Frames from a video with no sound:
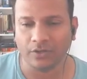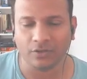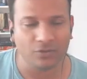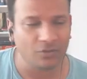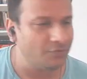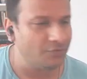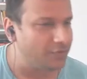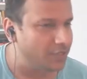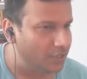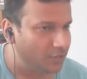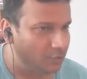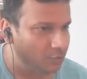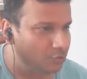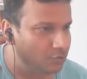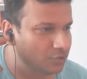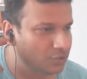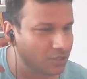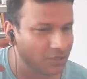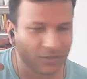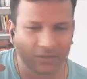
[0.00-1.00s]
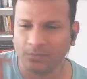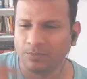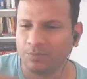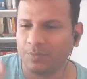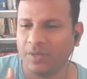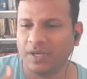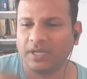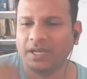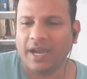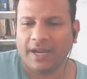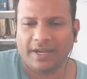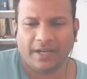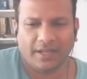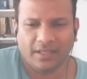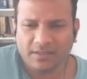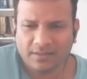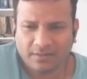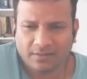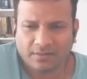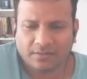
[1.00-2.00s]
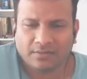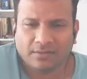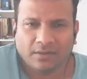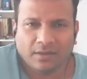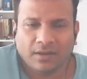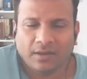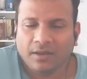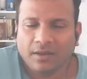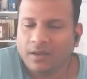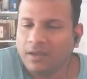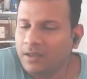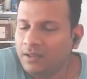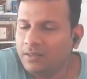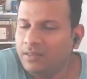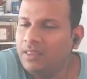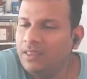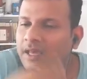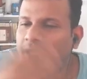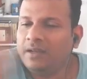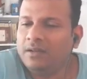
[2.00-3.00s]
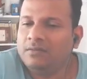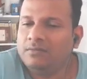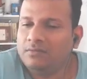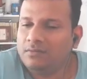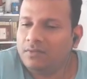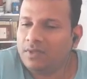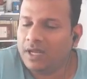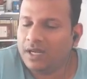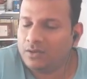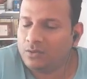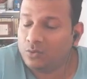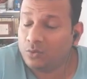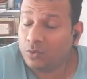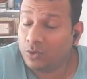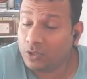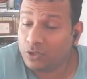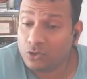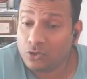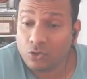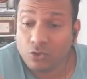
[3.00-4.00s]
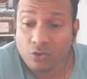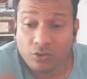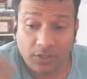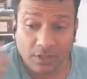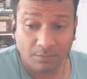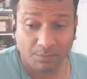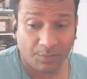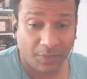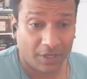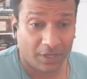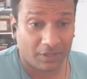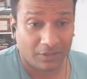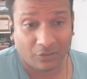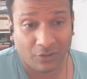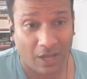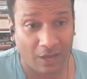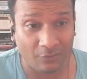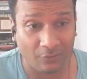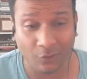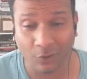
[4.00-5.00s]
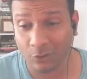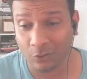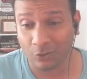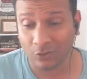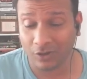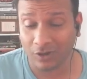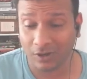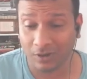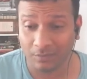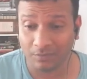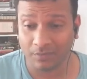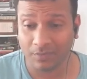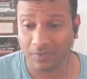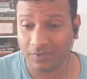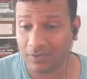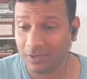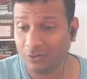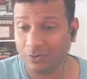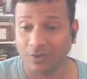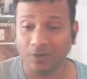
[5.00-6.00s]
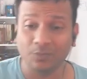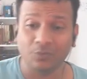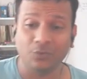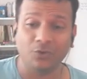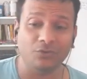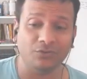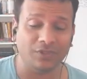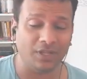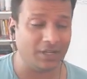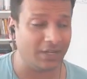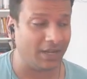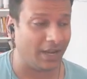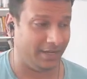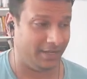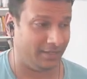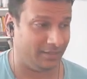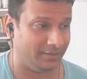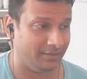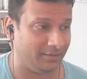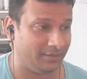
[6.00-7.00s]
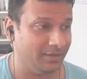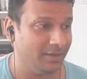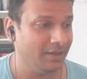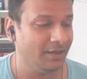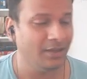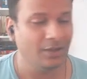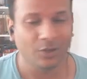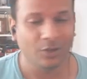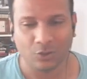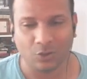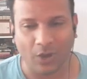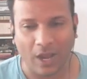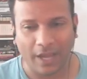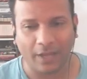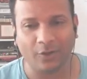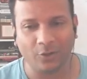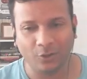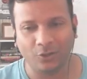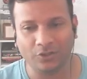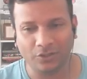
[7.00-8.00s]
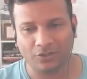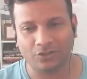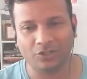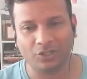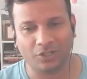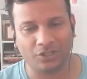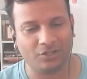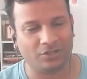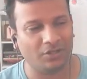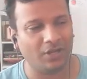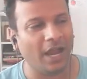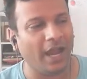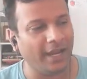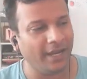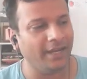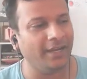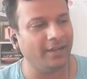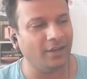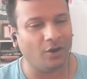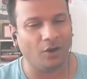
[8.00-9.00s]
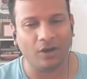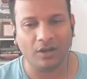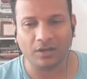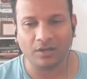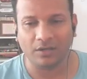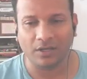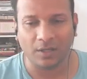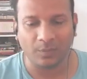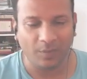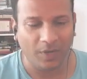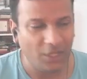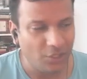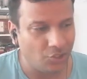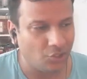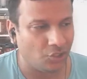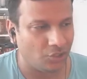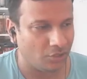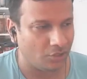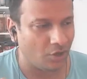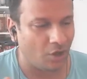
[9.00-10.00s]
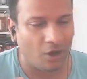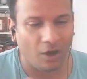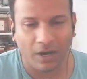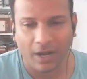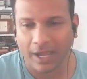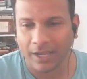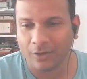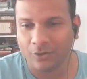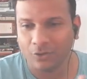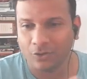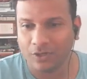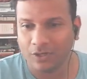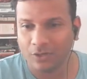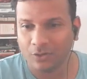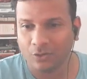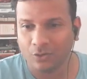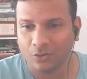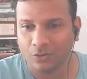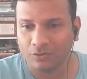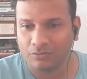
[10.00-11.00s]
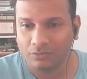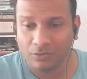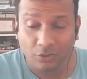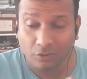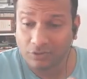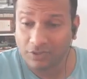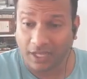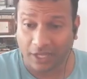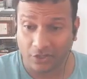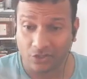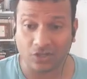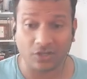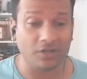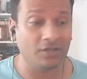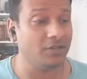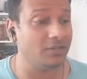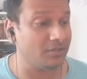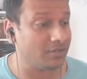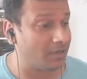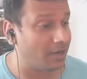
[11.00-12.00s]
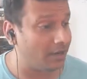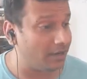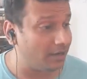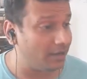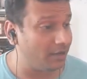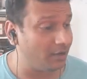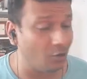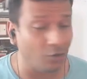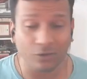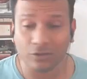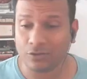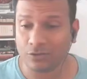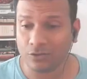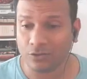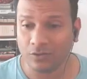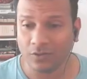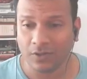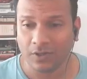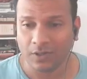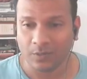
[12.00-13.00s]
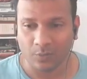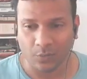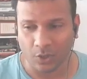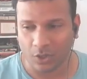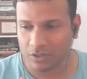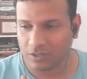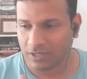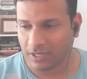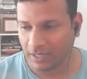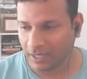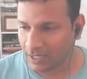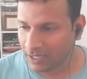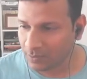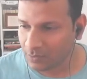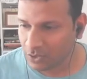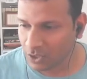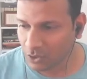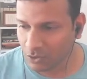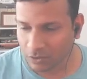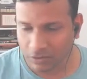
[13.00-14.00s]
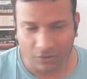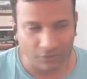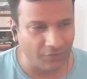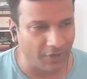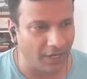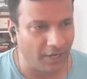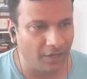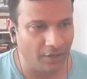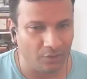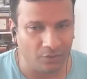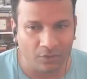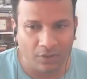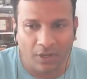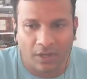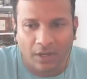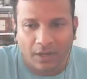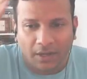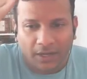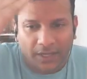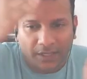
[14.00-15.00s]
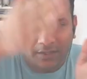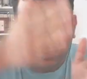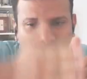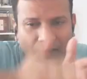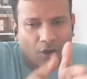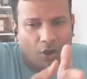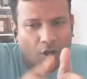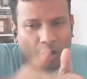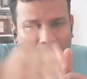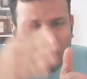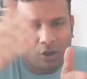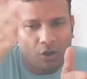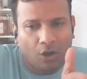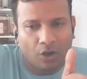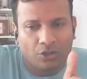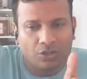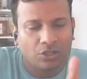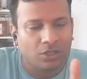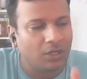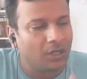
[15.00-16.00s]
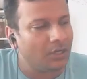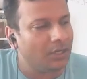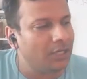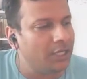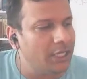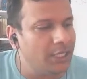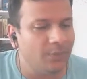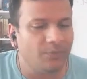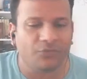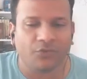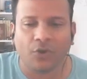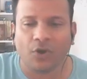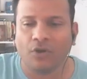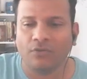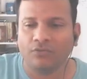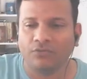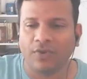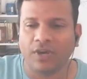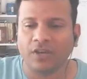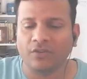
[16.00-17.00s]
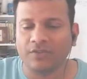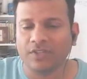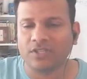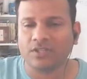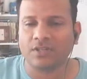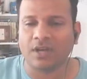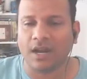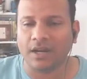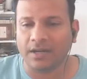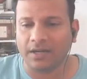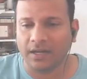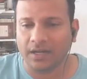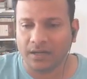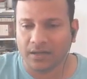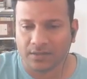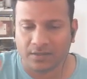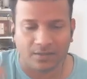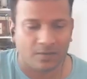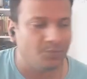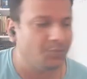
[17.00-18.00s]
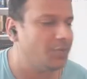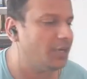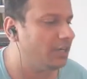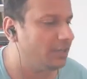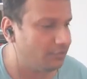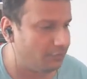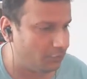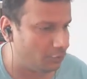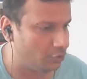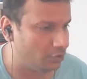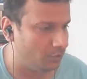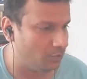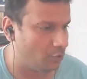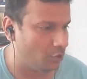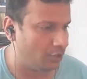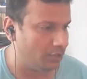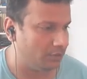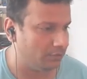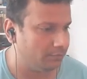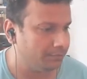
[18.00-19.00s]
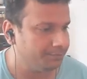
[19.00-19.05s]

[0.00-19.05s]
So we used a simple guidance. Then that is what is too simple. So I want to improve that guidance. So I could just guide on image, or I could include, text understanding also, because LLMs are also fine tuned. It's a all logical leap from where we started a simple diffusion model.